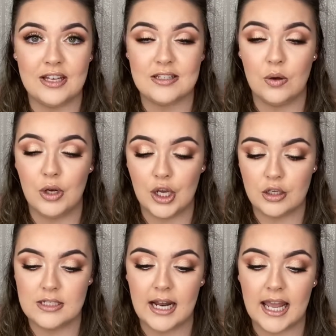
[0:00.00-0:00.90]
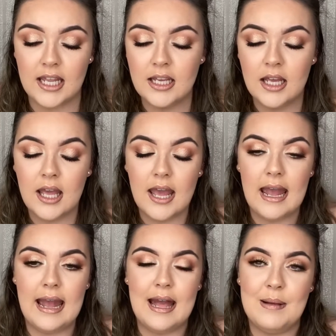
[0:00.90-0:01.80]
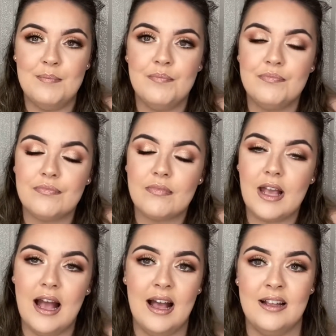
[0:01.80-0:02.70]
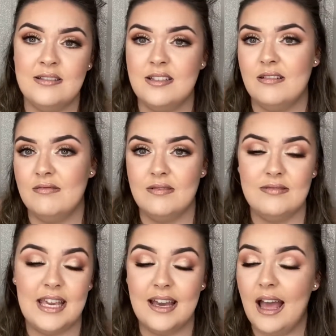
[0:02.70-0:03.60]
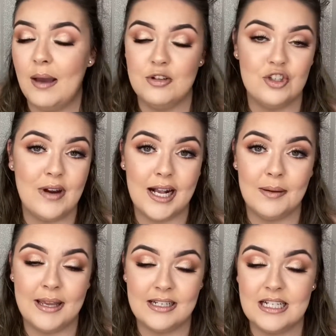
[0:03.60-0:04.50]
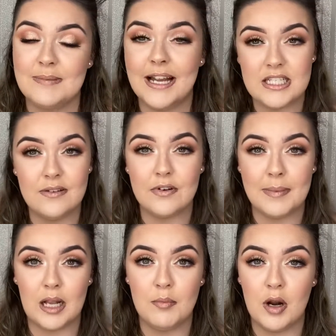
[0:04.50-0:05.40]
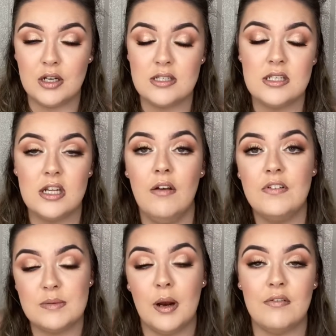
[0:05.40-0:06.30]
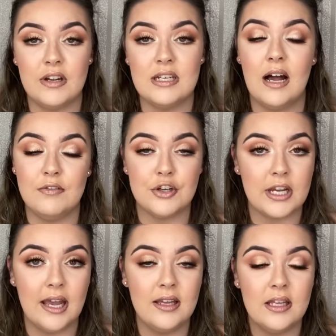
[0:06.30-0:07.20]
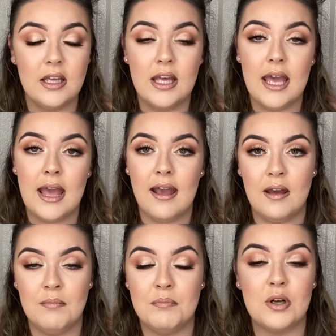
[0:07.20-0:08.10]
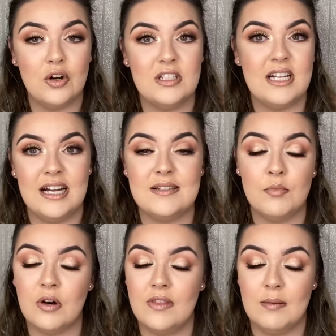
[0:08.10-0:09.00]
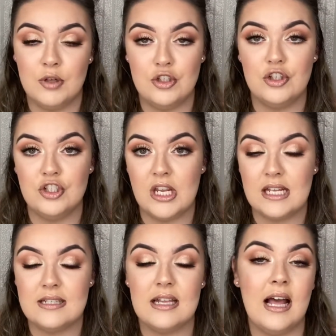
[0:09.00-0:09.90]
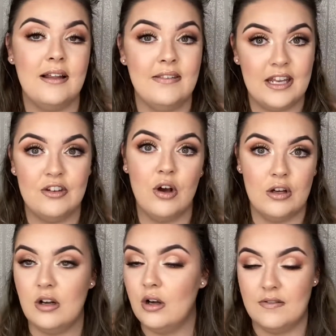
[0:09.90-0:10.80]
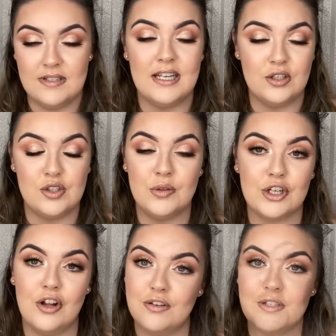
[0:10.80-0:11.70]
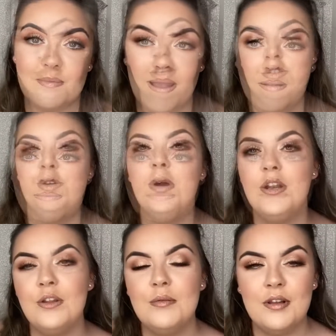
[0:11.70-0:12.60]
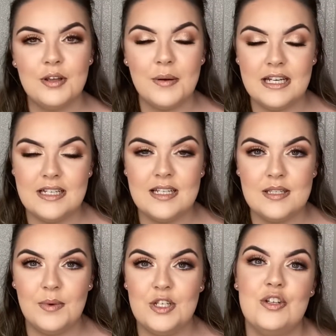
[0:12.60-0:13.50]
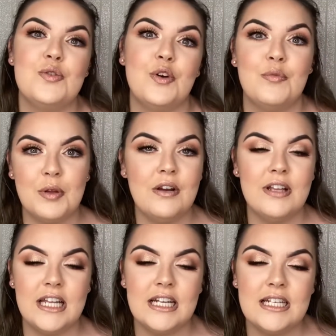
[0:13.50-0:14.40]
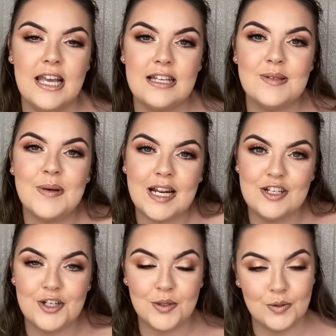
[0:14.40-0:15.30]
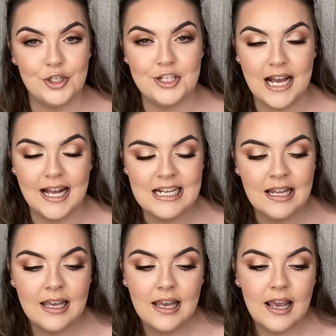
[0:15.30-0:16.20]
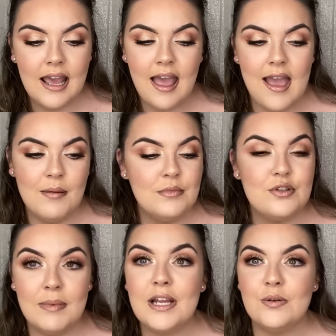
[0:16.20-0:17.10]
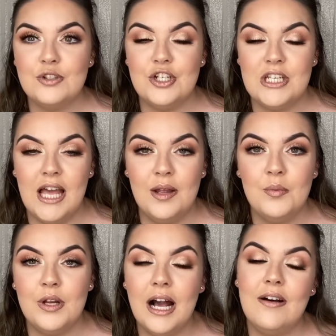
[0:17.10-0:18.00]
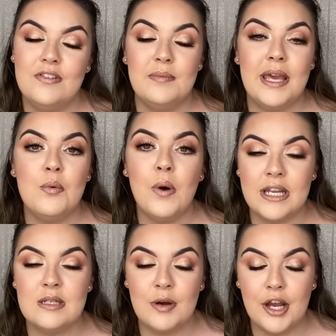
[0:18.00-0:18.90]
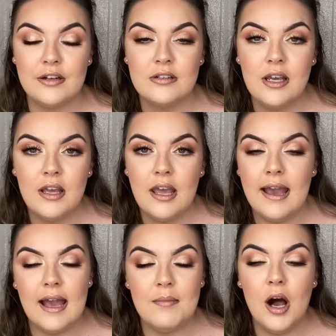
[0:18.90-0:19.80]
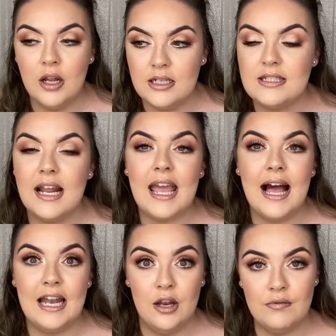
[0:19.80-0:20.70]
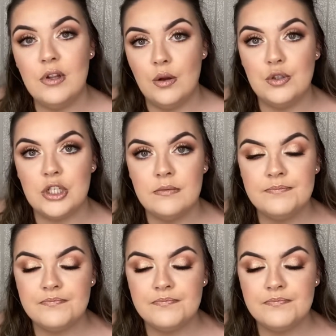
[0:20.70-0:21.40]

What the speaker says: whole look today. And yeah, I would just recommend it, especially for makeup artists and stuff. It's perfect to have in your kit because it has more of them neutral shades, and then obviously also your colour as well. So another one of the questions, which is sort of beauty related, is what is your go-to tan? So my go-to tan would have to be white to brown. Honestly, I love the lotion.